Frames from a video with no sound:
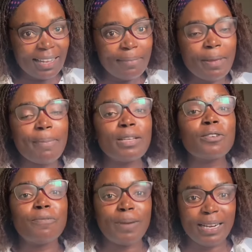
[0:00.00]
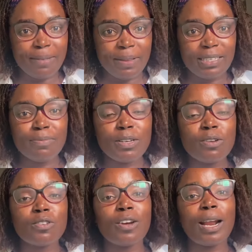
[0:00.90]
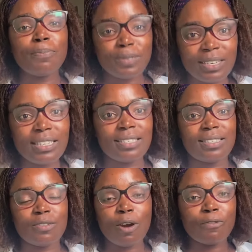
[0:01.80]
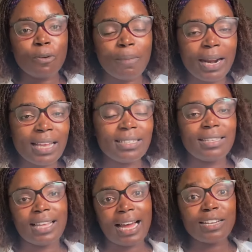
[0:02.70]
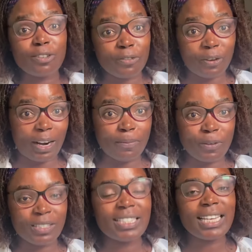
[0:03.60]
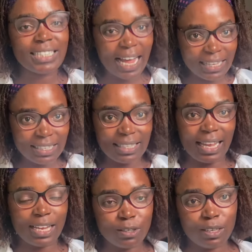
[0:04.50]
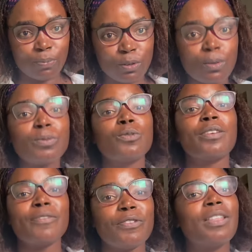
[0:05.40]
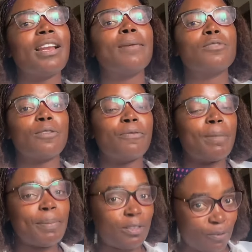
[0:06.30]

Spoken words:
members of parliament, because corrupt is, you have normalized the culture of corruption. Just ask the Catholic bishops to give you the names of members